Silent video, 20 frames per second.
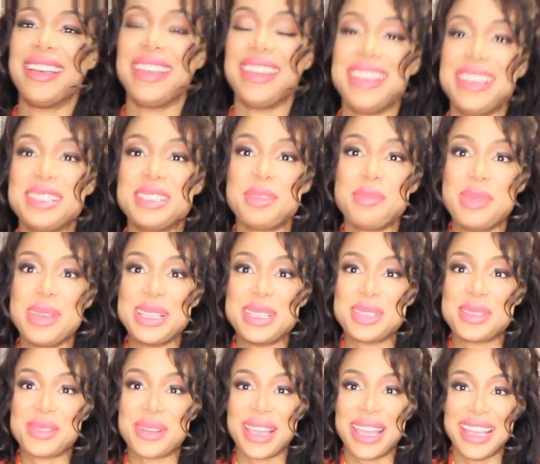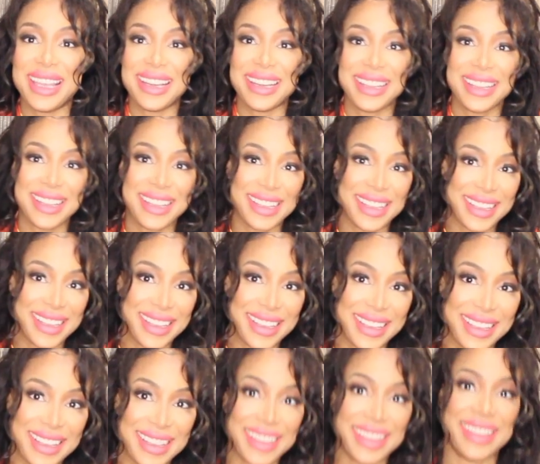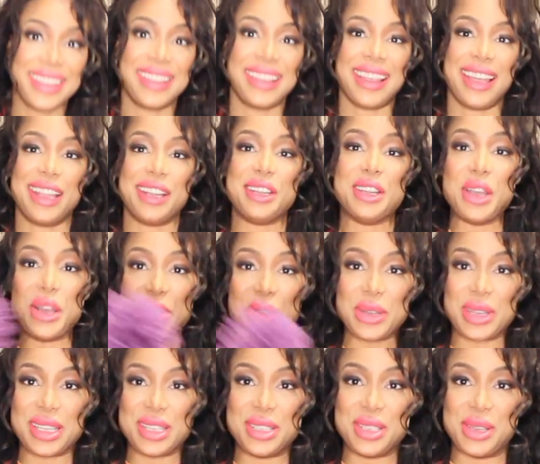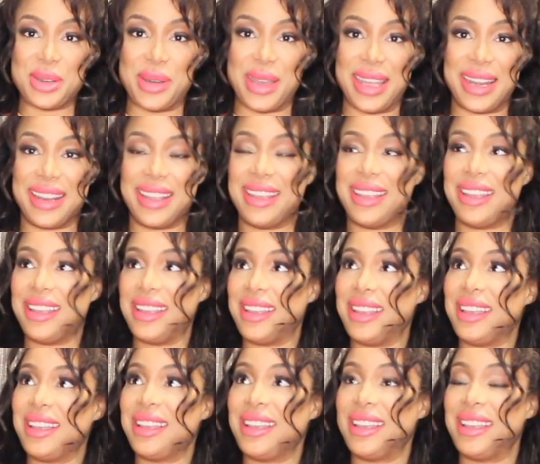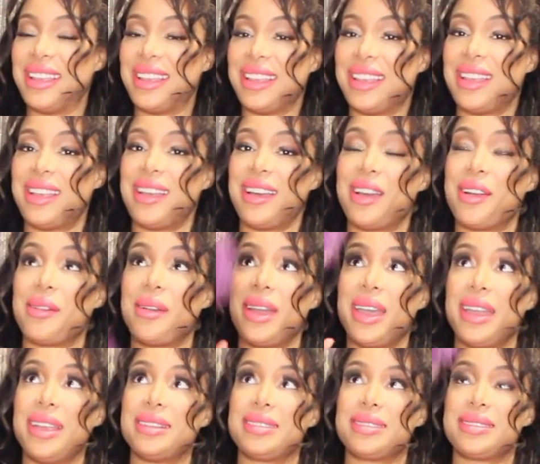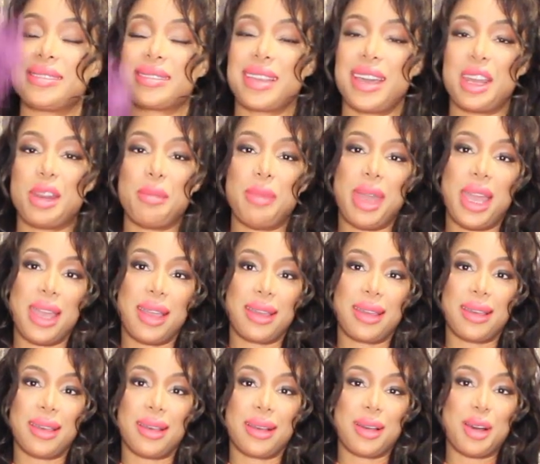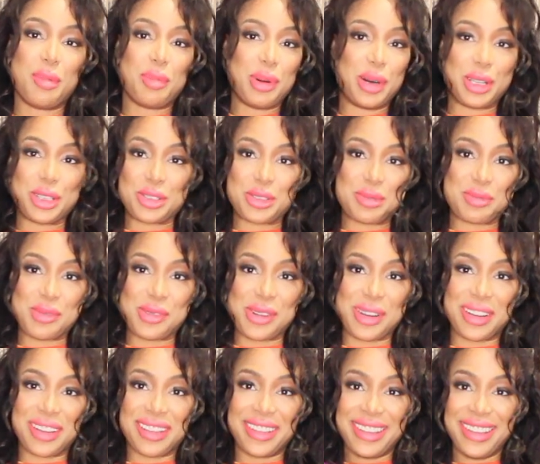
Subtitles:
Easy peasy, right? I know you can do it. All right, just got to make a couple hundred more.